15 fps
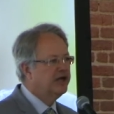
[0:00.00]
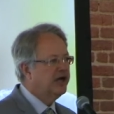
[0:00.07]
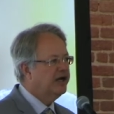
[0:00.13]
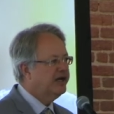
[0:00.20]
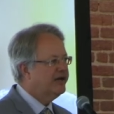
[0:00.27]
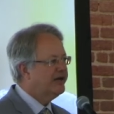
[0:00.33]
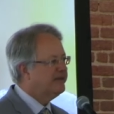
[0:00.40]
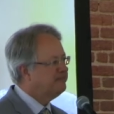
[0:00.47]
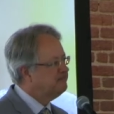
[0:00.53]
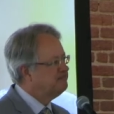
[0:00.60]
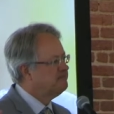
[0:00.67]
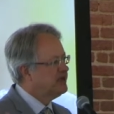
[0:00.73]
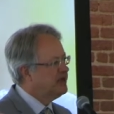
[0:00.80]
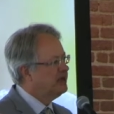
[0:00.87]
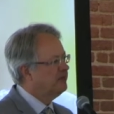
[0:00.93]

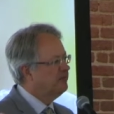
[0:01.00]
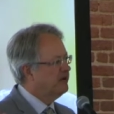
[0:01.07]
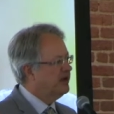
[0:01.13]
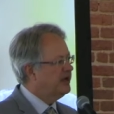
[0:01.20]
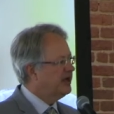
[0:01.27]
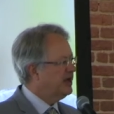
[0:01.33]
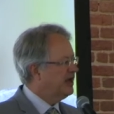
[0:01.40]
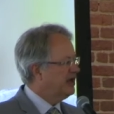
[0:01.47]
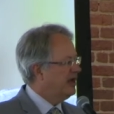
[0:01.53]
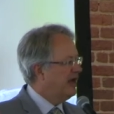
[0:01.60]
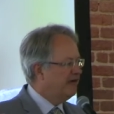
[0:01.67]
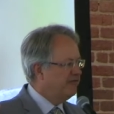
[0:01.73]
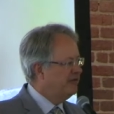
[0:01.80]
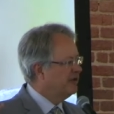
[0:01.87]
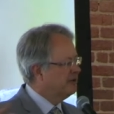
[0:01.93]
But
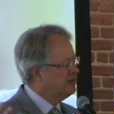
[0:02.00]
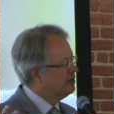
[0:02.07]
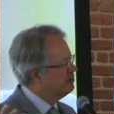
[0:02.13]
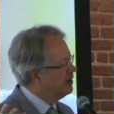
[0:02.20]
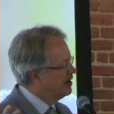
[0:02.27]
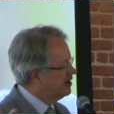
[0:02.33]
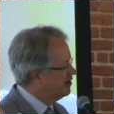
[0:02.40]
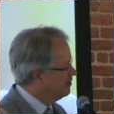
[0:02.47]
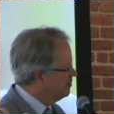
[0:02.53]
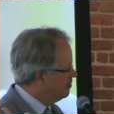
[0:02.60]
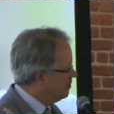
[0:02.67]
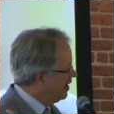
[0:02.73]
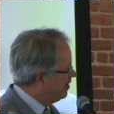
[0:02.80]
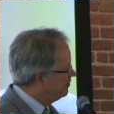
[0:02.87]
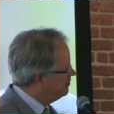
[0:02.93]
I've only been mayor for
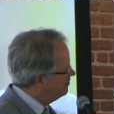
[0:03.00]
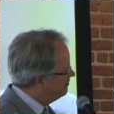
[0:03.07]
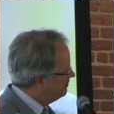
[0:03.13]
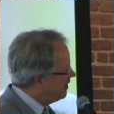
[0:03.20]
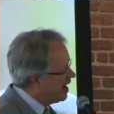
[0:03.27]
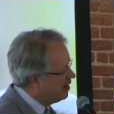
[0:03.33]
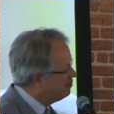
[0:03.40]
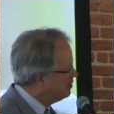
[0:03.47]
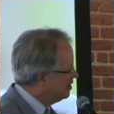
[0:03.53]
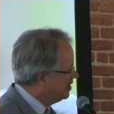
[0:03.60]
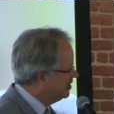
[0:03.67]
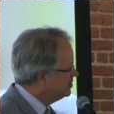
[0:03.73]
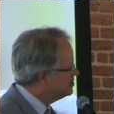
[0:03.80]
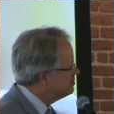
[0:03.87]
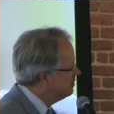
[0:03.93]
about 5 months,